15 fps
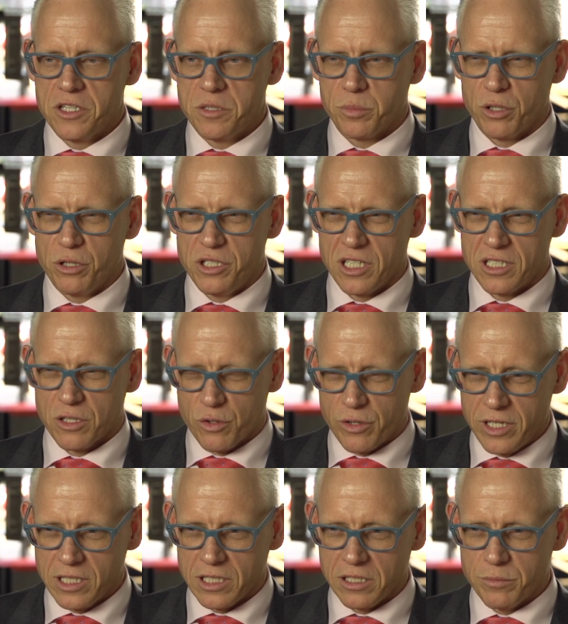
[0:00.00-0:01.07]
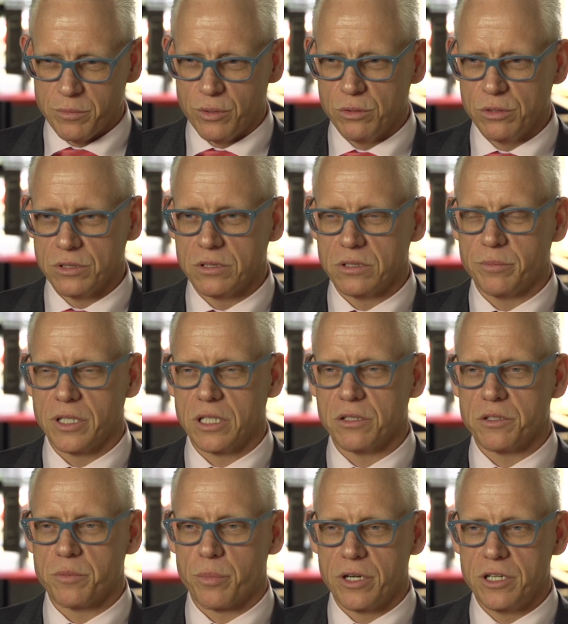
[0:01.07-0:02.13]
This project's critically important
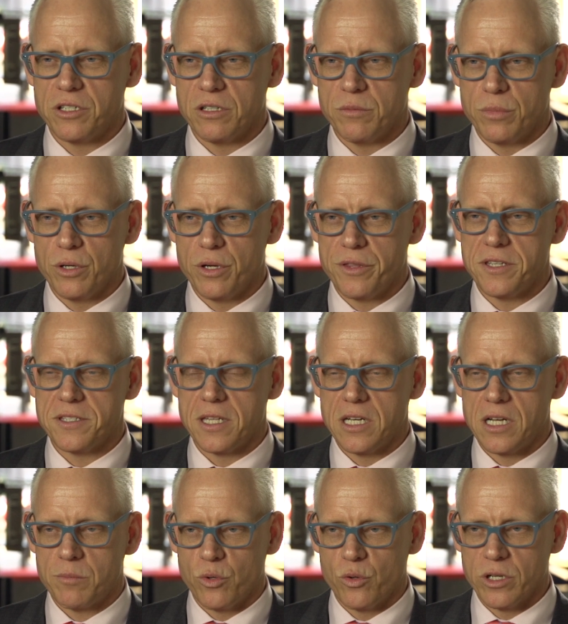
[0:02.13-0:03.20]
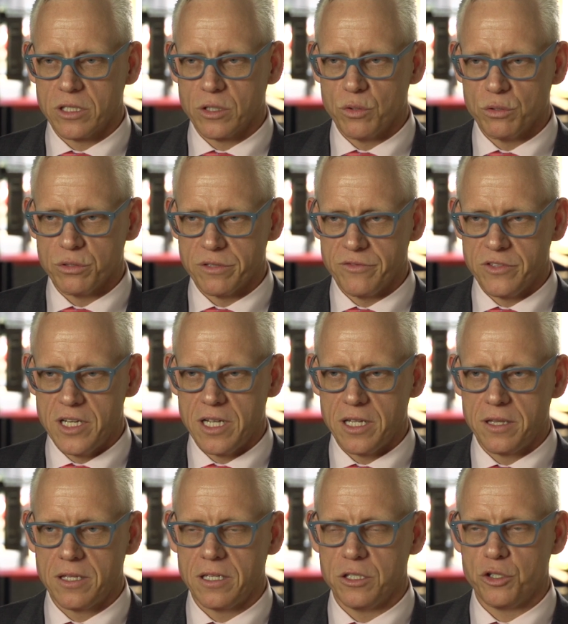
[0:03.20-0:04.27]
because preterm birth is the number one cause of
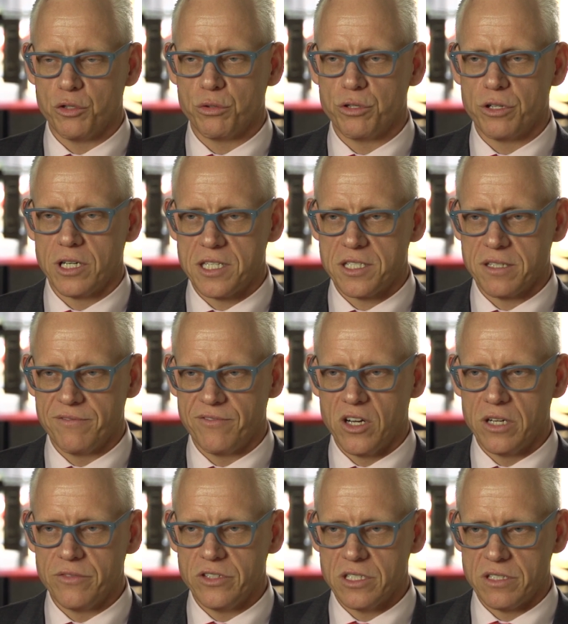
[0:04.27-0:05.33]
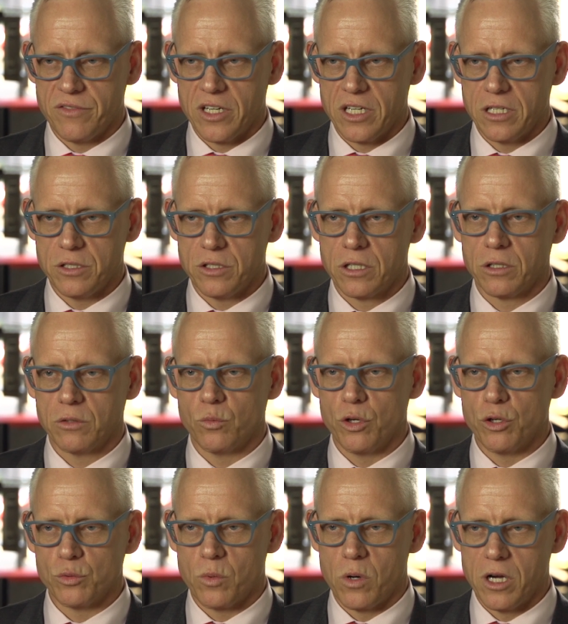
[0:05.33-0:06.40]
death in children less than 5 years of age
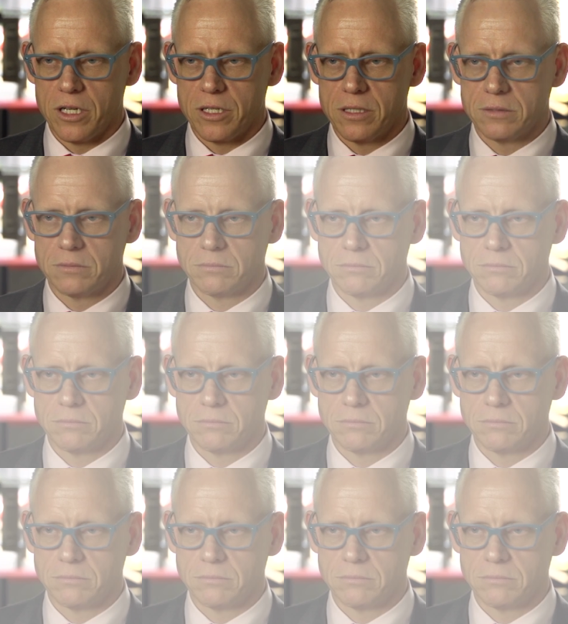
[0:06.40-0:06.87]
worldwide.